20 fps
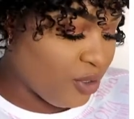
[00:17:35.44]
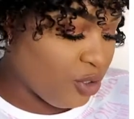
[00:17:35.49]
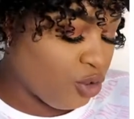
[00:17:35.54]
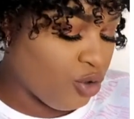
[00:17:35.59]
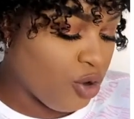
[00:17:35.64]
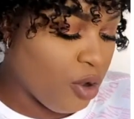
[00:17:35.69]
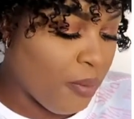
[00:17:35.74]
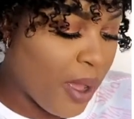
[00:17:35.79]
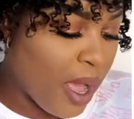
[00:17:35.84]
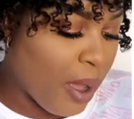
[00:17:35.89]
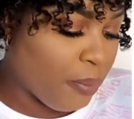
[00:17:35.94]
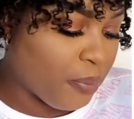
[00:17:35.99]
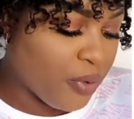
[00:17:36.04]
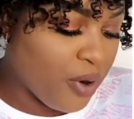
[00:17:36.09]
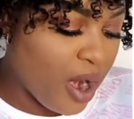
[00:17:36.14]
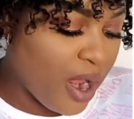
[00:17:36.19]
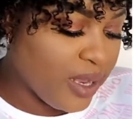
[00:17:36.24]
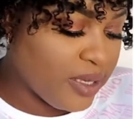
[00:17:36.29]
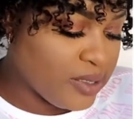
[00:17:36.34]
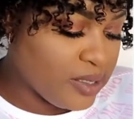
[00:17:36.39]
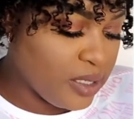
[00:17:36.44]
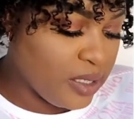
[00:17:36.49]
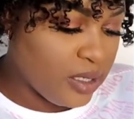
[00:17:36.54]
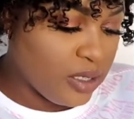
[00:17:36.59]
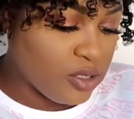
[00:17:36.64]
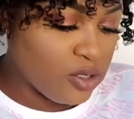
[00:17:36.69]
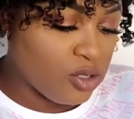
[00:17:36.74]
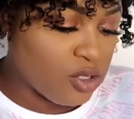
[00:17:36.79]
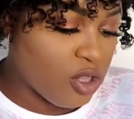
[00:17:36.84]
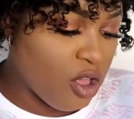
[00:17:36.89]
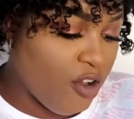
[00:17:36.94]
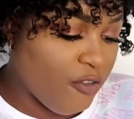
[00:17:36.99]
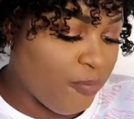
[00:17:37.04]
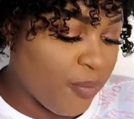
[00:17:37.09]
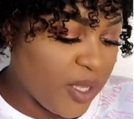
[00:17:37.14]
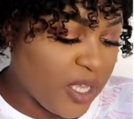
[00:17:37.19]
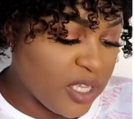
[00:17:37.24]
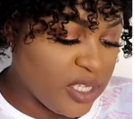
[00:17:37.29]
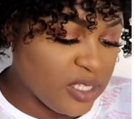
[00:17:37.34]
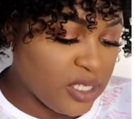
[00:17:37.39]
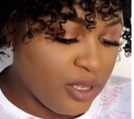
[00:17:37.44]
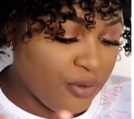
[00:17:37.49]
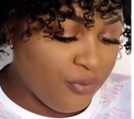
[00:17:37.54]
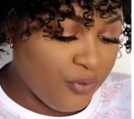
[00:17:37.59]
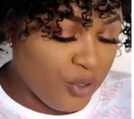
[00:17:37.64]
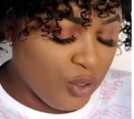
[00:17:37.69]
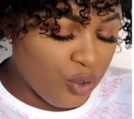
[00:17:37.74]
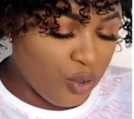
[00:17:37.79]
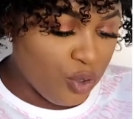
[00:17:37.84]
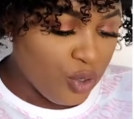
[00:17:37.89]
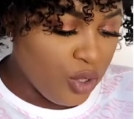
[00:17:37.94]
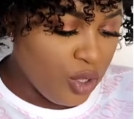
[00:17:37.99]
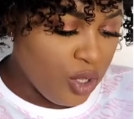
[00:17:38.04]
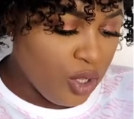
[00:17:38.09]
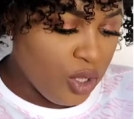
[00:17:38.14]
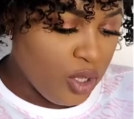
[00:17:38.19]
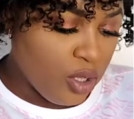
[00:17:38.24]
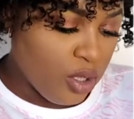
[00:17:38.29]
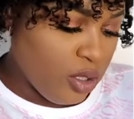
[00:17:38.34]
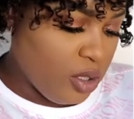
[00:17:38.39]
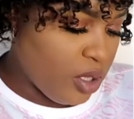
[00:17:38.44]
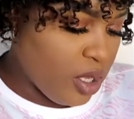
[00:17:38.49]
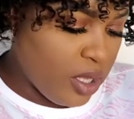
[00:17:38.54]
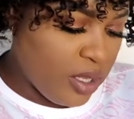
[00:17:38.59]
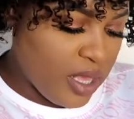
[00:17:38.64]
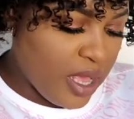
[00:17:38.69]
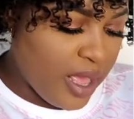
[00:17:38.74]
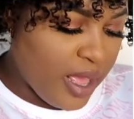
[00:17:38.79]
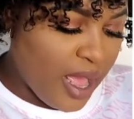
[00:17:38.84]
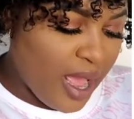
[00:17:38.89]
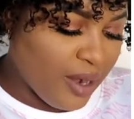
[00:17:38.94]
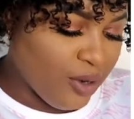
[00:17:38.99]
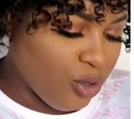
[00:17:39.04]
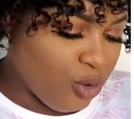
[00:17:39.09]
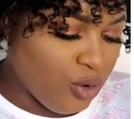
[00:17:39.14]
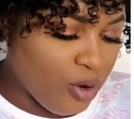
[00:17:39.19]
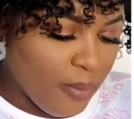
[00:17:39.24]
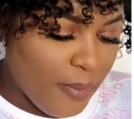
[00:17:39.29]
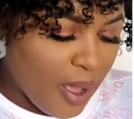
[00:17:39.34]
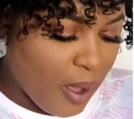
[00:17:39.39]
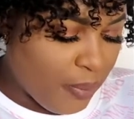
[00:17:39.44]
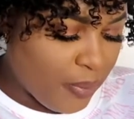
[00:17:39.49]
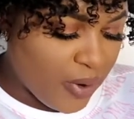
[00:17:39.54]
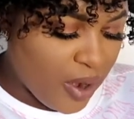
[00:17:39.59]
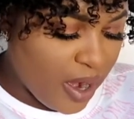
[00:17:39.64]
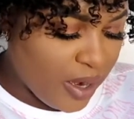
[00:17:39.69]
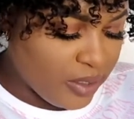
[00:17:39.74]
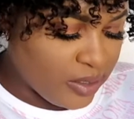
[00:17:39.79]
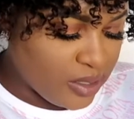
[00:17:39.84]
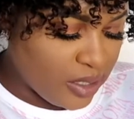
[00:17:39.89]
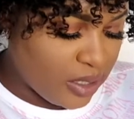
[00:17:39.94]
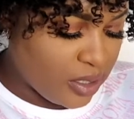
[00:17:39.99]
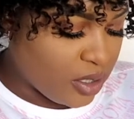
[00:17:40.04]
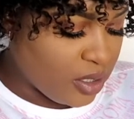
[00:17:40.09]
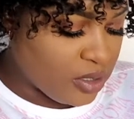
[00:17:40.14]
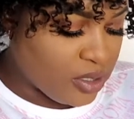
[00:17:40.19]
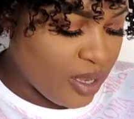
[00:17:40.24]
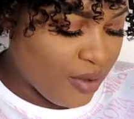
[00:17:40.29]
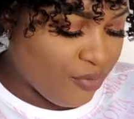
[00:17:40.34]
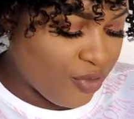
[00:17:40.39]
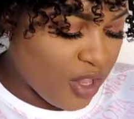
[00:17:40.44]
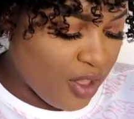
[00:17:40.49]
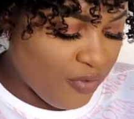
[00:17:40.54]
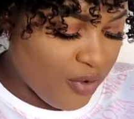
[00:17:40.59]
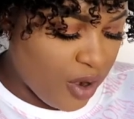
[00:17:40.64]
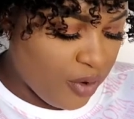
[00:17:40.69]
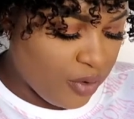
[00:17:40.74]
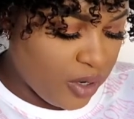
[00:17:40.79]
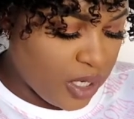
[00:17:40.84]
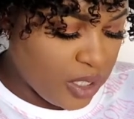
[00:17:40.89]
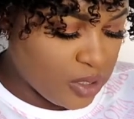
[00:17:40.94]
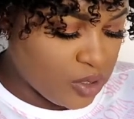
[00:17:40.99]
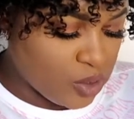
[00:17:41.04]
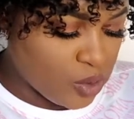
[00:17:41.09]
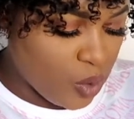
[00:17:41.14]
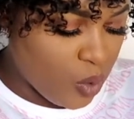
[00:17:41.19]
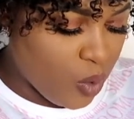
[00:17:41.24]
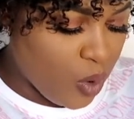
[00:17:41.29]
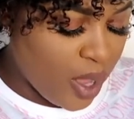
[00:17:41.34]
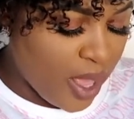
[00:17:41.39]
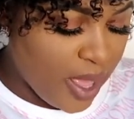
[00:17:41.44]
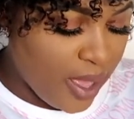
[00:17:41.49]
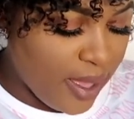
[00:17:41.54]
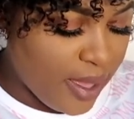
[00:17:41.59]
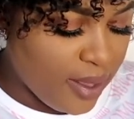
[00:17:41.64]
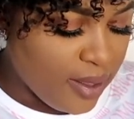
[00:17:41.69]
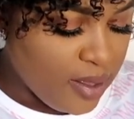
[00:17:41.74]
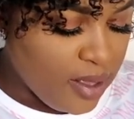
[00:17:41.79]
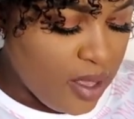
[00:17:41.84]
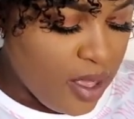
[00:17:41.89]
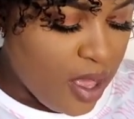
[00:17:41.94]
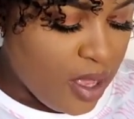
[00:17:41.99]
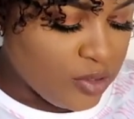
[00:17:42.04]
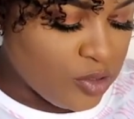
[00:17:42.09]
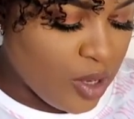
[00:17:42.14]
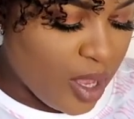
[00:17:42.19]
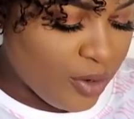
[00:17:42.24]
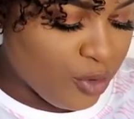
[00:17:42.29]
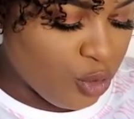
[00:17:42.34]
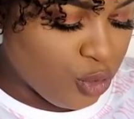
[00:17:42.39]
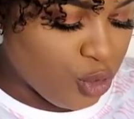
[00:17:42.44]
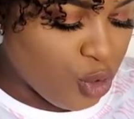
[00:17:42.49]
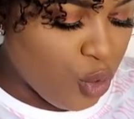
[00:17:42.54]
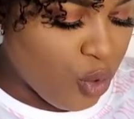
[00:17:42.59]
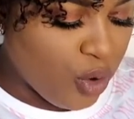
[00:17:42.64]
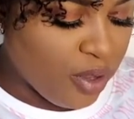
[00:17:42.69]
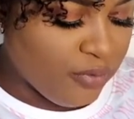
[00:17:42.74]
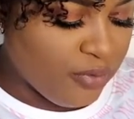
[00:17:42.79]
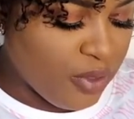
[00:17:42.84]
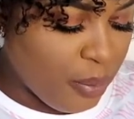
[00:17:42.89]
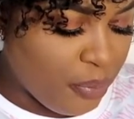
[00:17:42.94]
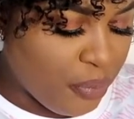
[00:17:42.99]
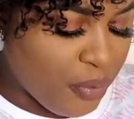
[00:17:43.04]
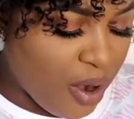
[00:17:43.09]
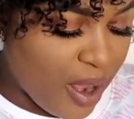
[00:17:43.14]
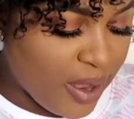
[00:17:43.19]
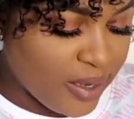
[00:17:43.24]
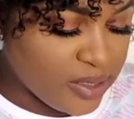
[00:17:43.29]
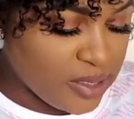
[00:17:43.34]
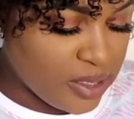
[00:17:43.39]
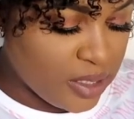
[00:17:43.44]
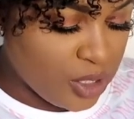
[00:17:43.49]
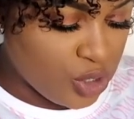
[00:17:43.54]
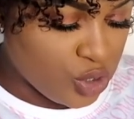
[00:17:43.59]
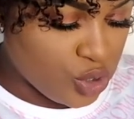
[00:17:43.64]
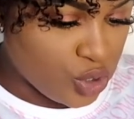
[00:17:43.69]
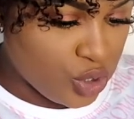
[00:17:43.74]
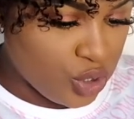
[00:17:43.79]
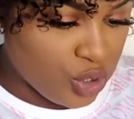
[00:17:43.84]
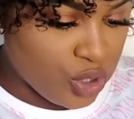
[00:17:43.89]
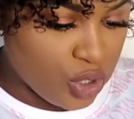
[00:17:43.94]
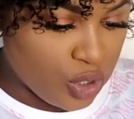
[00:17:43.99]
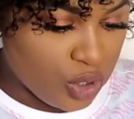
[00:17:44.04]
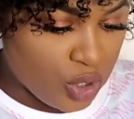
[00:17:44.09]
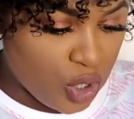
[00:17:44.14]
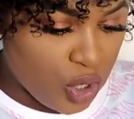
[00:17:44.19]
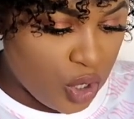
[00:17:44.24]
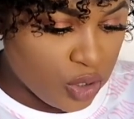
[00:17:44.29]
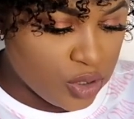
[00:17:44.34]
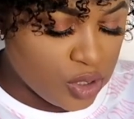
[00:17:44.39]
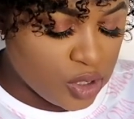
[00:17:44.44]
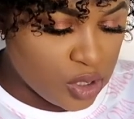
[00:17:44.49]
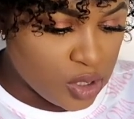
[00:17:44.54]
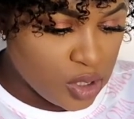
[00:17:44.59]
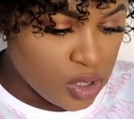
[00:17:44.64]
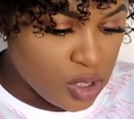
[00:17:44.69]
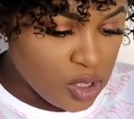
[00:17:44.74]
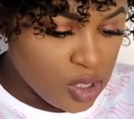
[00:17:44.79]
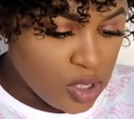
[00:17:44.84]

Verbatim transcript: I don't know about pricing and stuff because if you, yeah, I don't know about pricing because I've never really sold hair. So I don't know if the pricing is good or not.